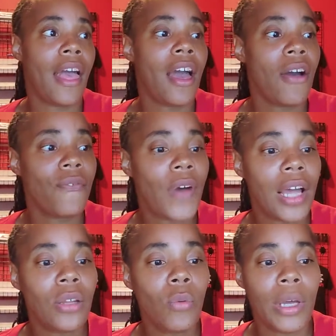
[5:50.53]

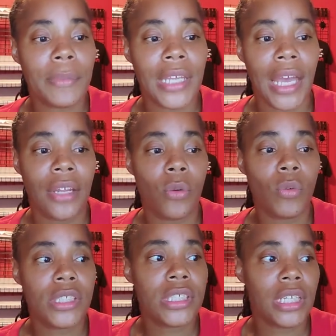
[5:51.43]
Follow-up data
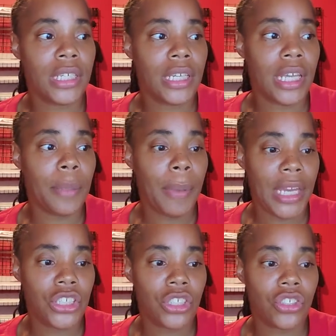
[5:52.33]
was done in
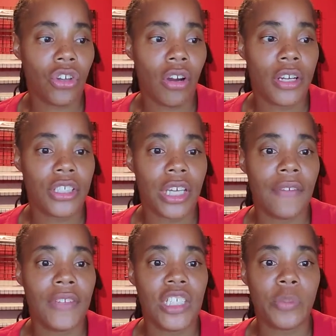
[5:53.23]
patient charts
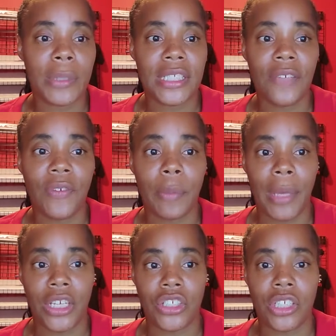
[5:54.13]
of these specific
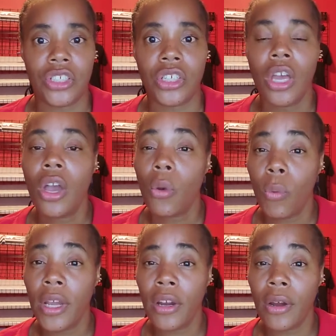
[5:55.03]
patients
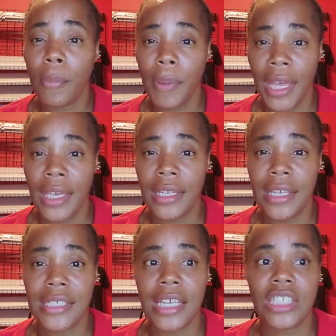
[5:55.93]
where pain
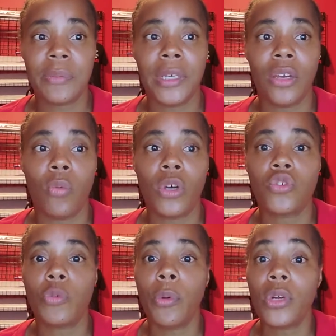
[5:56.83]
assessment was
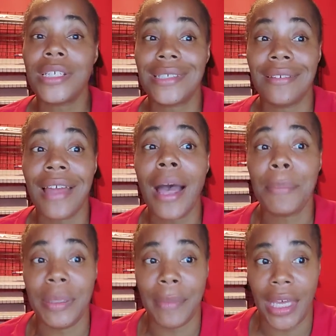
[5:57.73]
reported to not
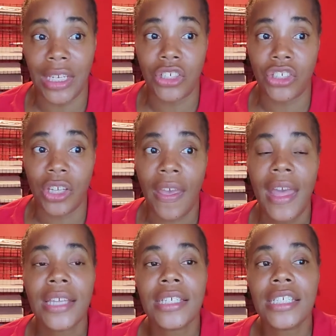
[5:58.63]
be managed
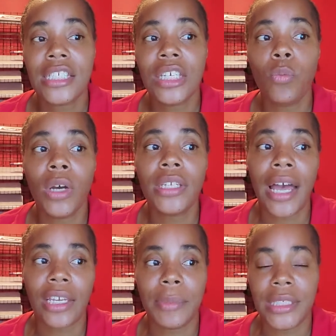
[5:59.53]
to see what
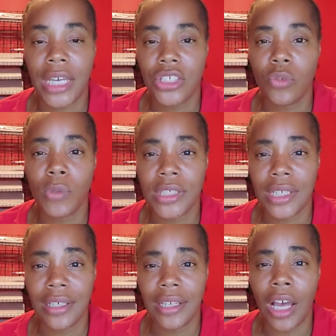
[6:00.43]
documentation was
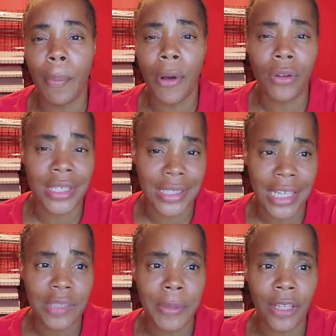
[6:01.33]
done upon
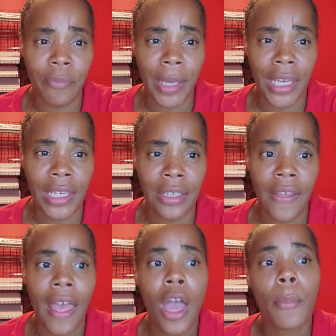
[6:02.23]
assessment of pain,
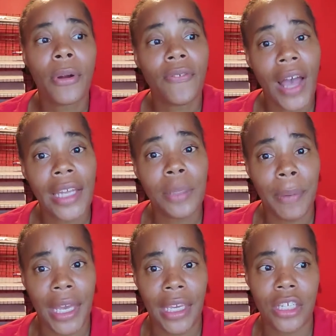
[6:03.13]
providing pain